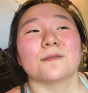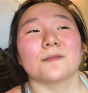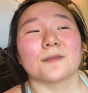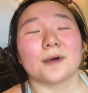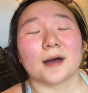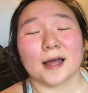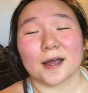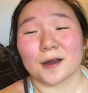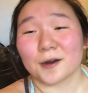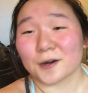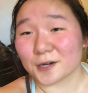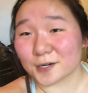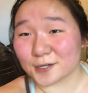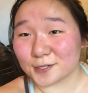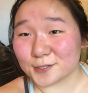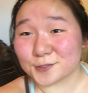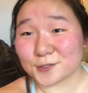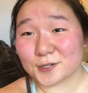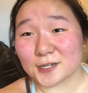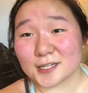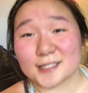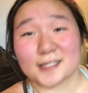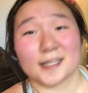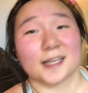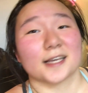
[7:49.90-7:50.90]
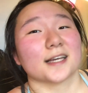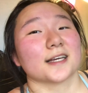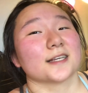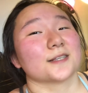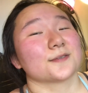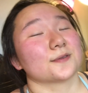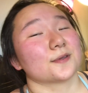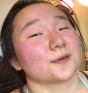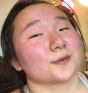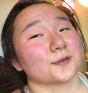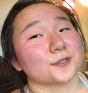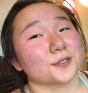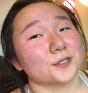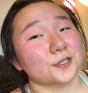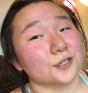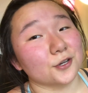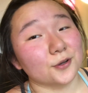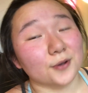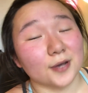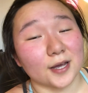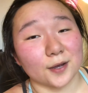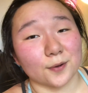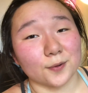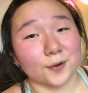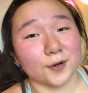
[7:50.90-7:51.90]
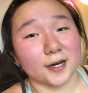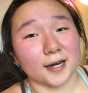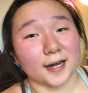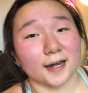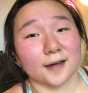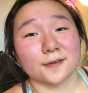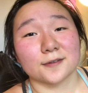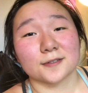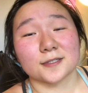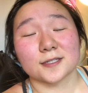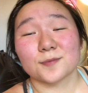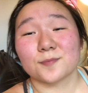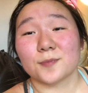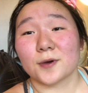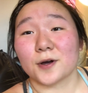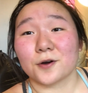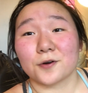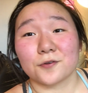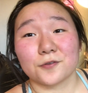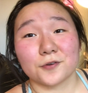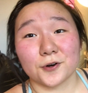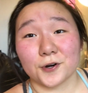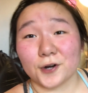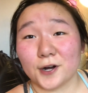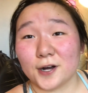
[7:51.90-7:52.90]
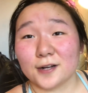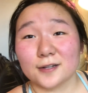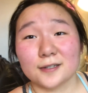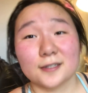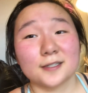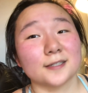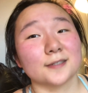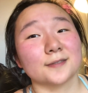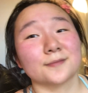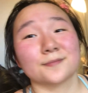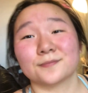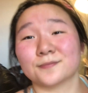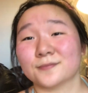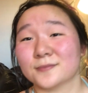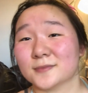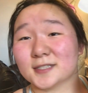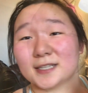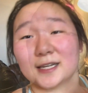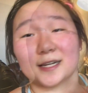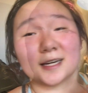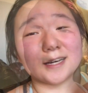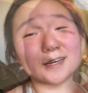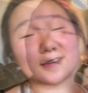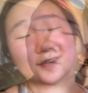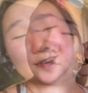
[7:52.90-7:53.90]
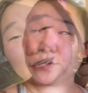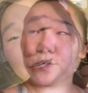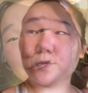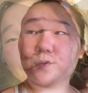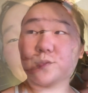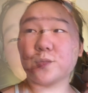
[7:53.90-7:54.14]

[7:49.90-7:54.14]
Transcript: My heart is racing because there were two HIIT workouts, but overall, 10 out of 10.